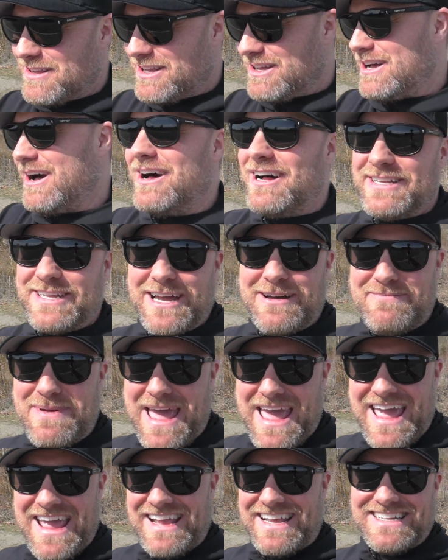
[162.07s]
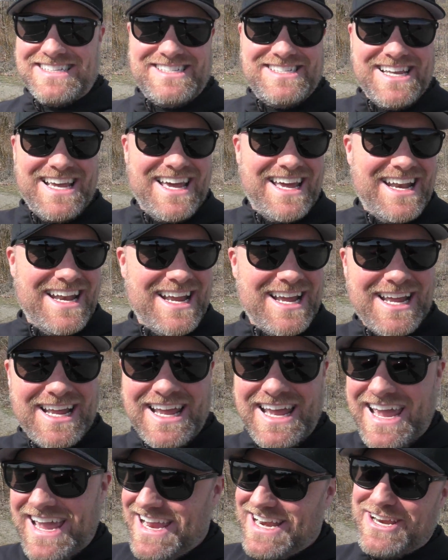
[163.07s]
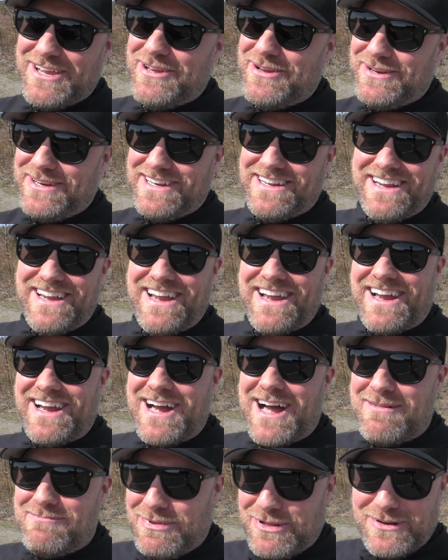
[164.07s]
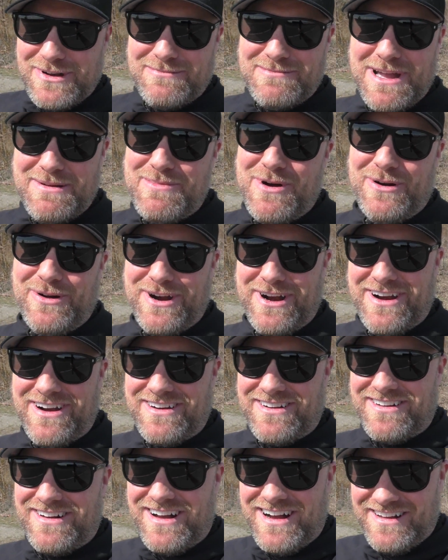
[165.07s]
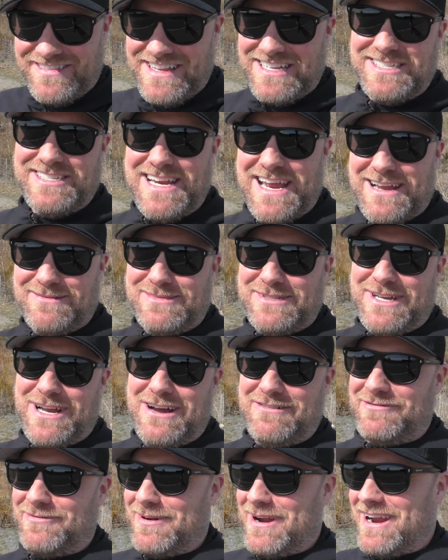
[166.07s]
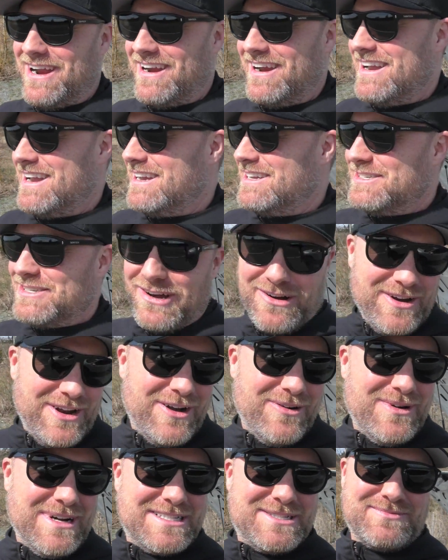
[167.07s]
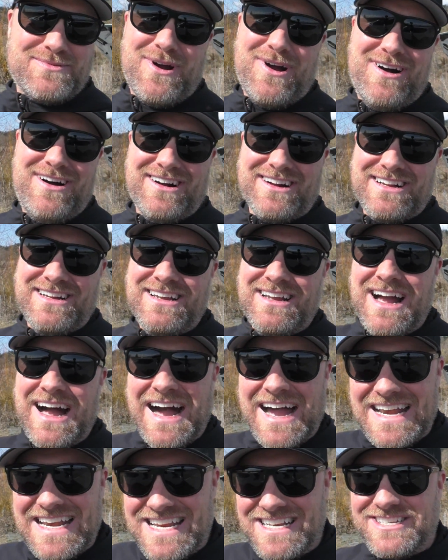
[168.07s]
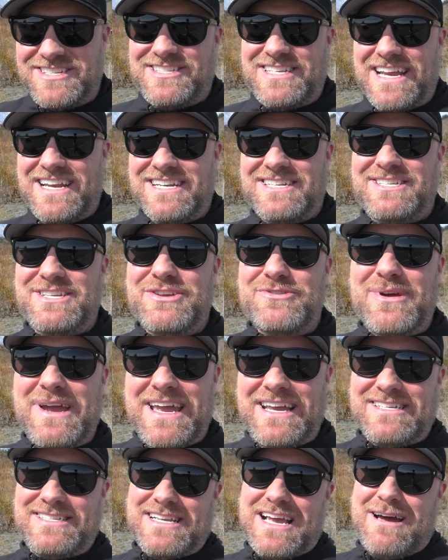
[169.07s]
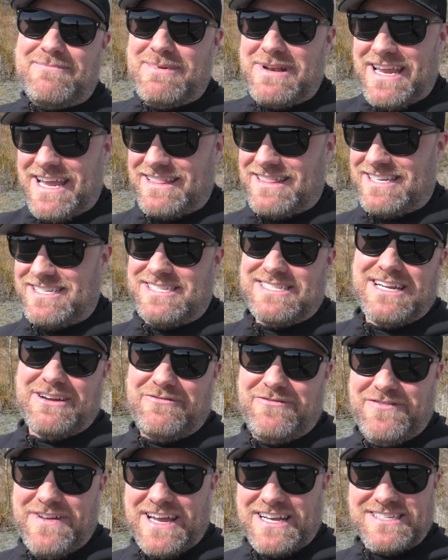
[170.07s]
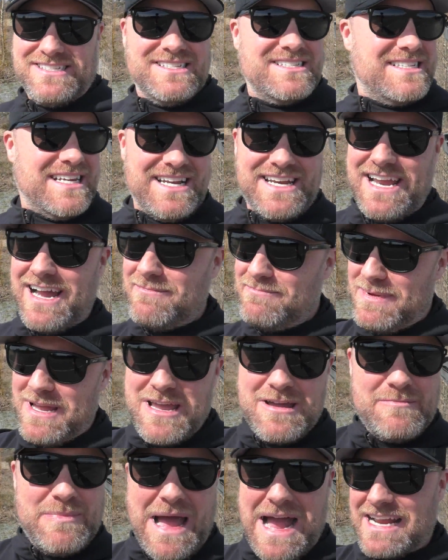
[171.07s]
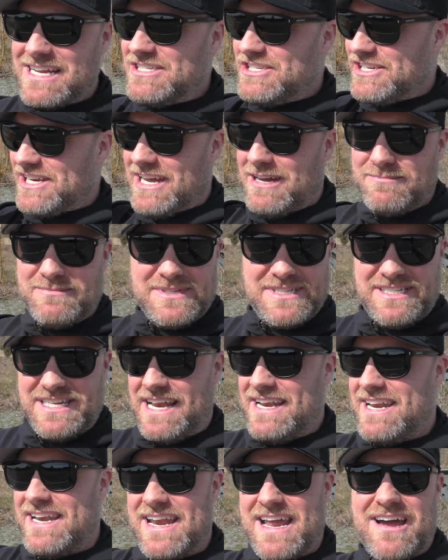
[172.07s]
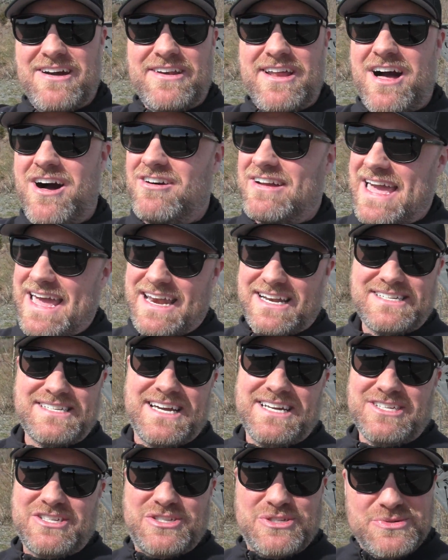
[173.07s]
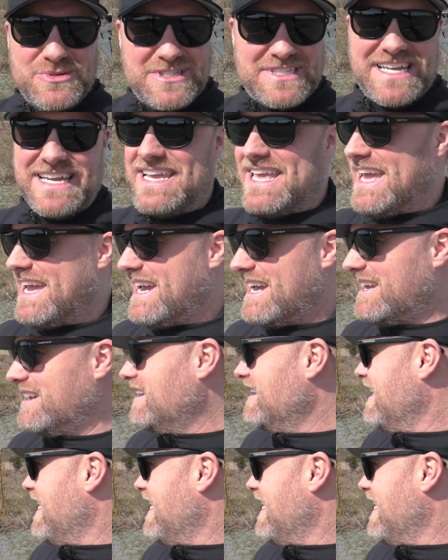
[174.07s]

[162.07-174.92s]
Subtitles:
called up Hank and said, hey dude, I blew up my motor on this damn software. Don't know what's wrong. I need to send it to you ASAP and get this stuff fixed. He said, yep, package it up, send it down. I'll get it done as soon as I can.